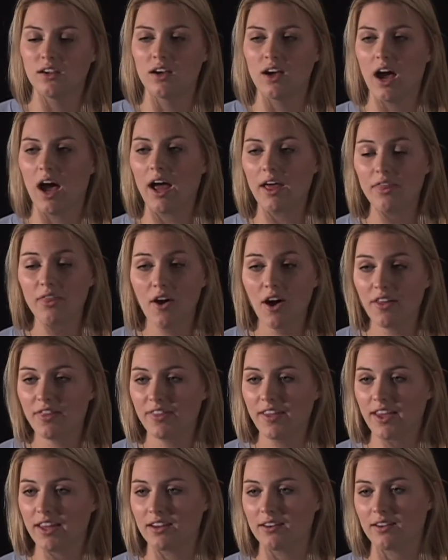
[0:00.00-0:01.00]
I thought
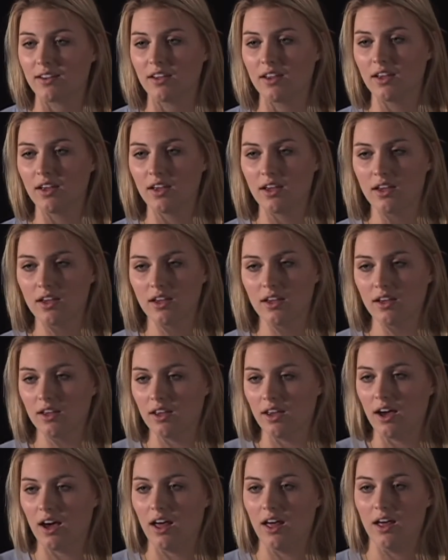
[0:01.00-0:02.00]
that
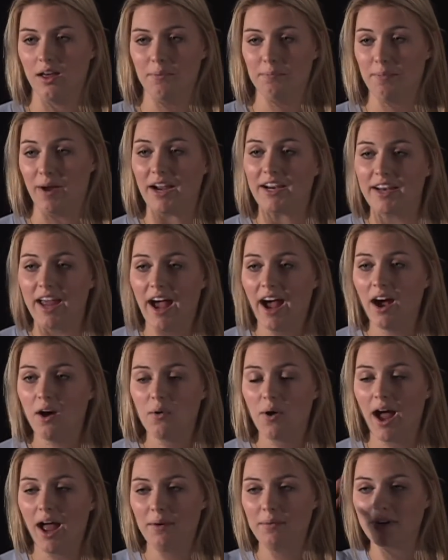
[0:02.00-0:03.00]
by now
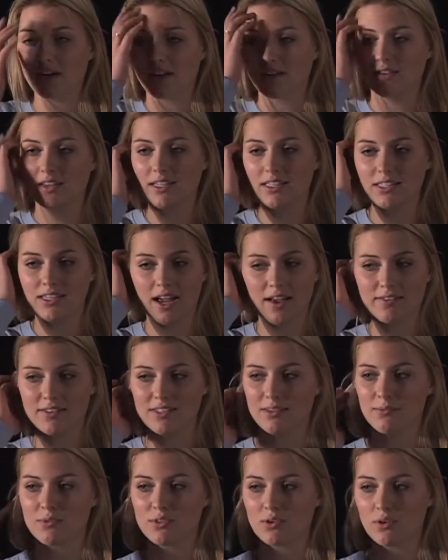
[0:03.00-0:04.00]
I would at least have
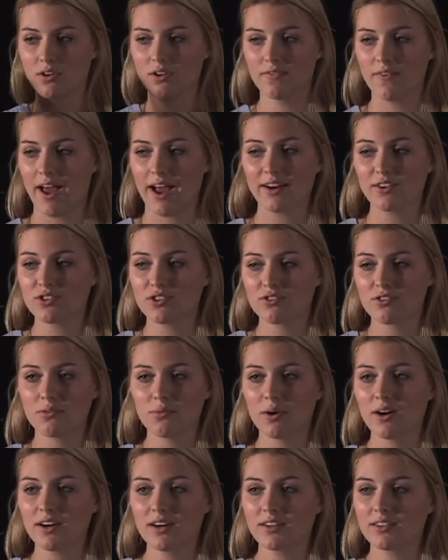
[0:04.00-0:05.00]
some sort of extra
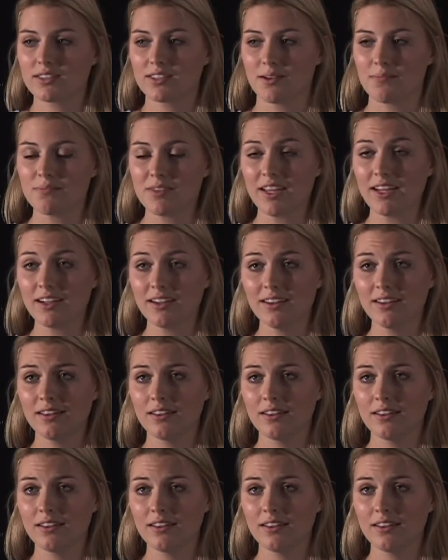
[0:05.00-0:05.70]
work, something.